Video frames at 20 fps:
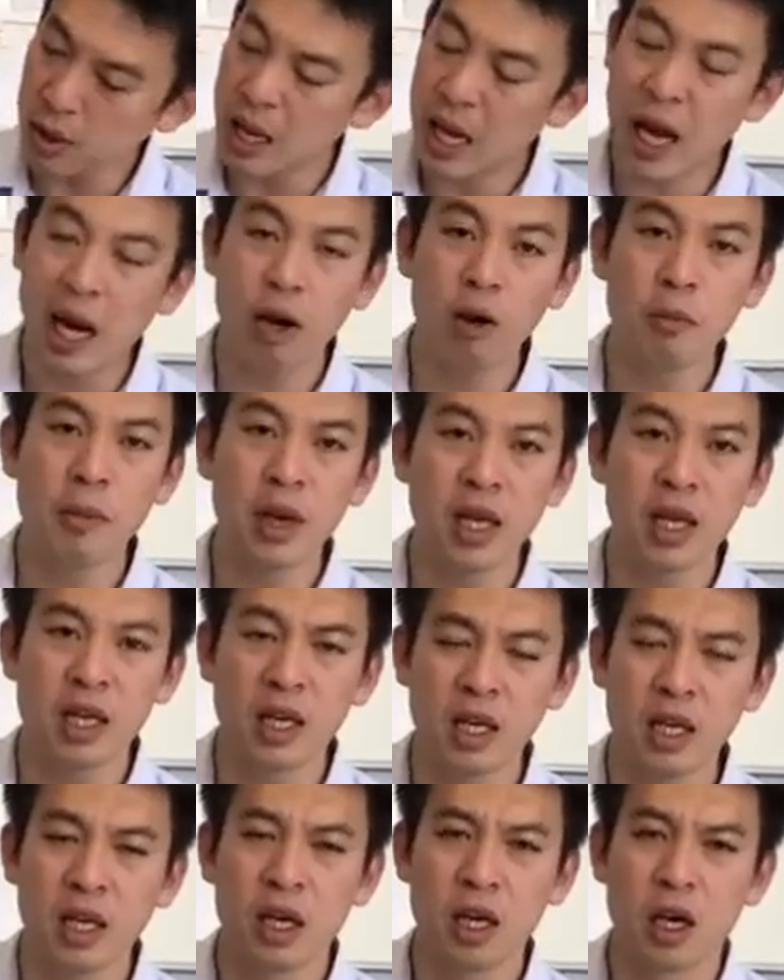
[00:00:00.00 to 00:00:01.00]
How
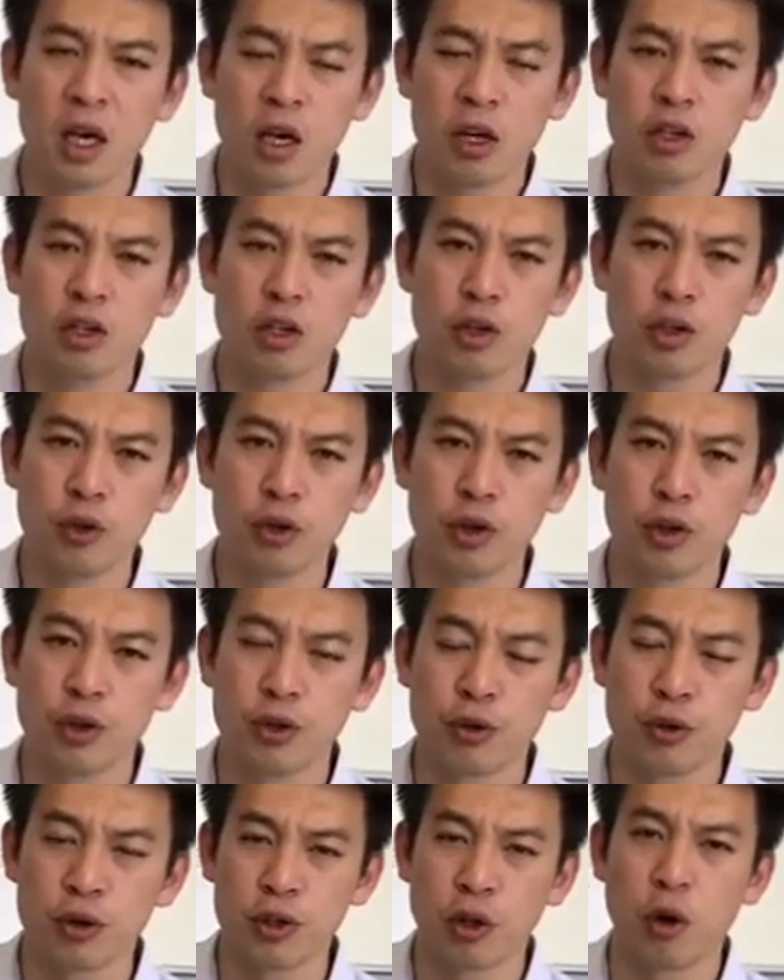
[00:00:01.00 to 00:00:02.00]
many school
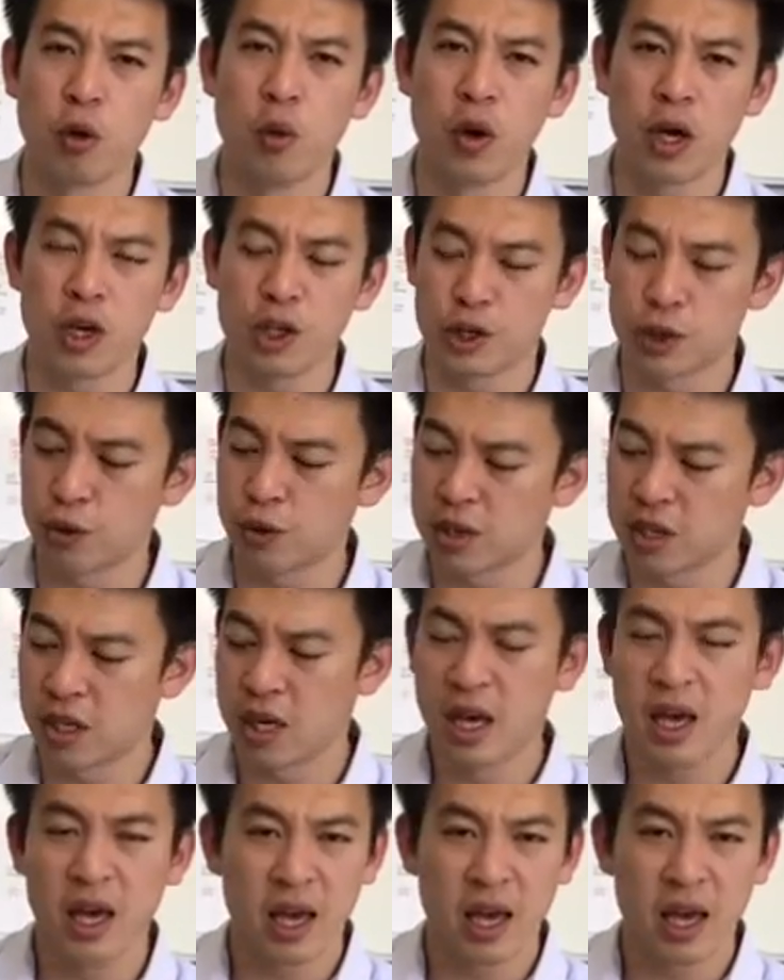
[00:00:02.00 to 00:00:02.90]
shoes or work shoes